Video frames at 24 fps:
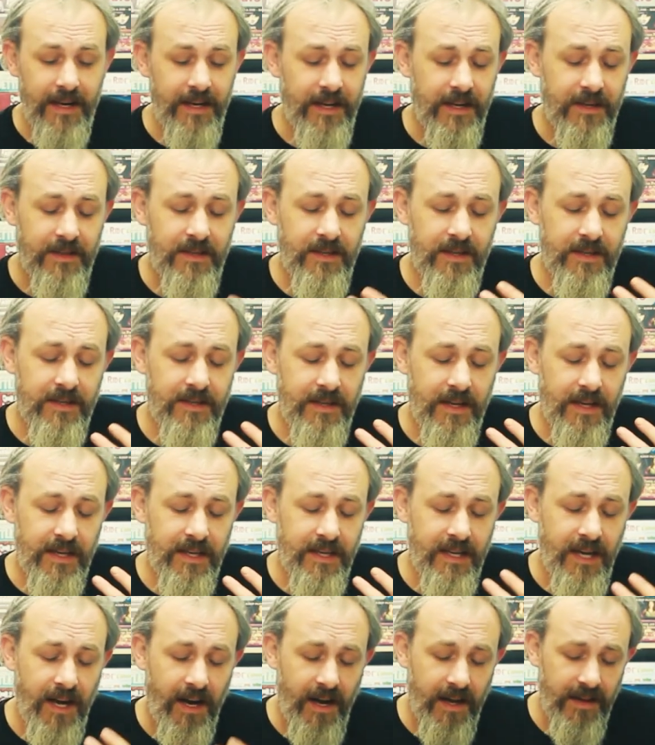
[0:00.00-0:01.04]
and I just I
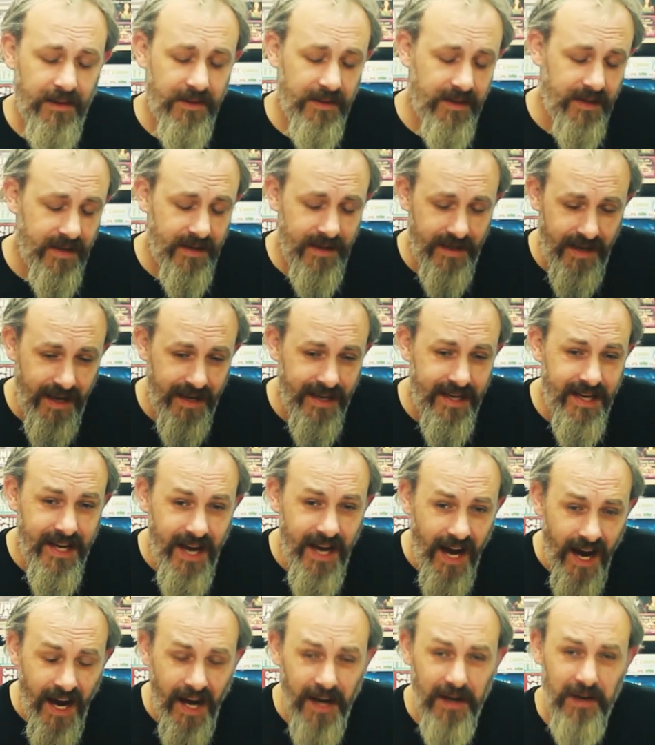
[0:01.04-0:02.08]
can't I
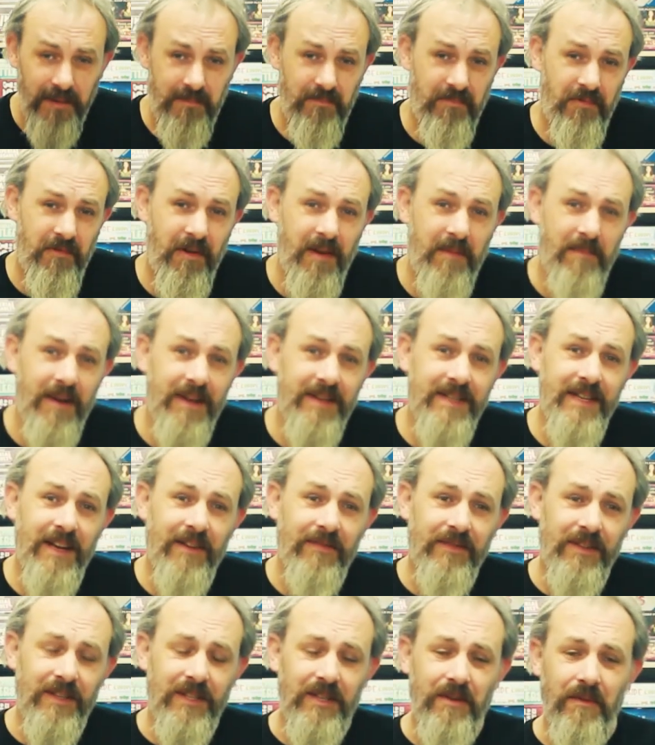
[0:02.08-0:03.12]
can't bring
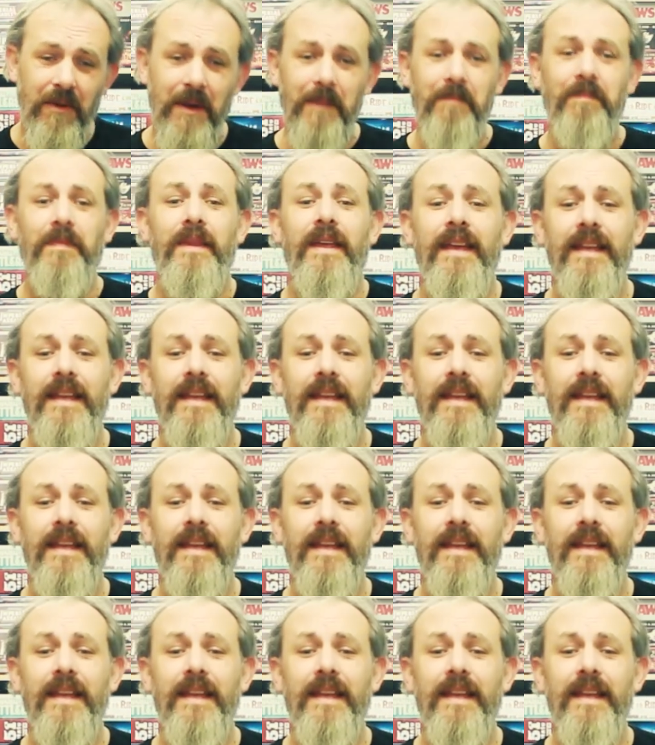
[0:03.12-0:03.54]
myself to do it.